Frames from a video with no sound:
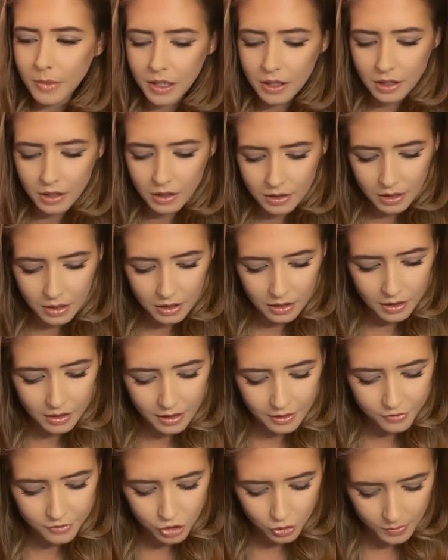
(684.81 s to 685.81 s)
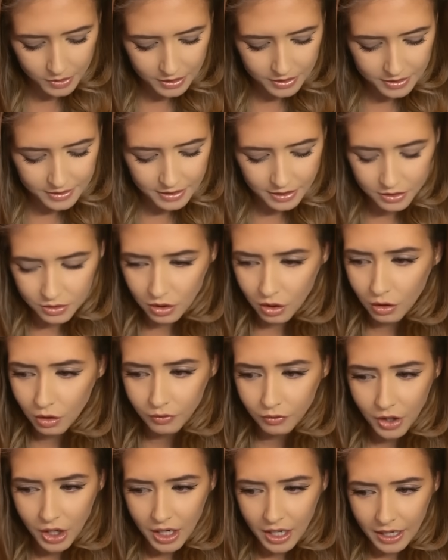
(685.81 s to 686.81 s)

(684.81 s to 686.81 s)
I think they left you in a state of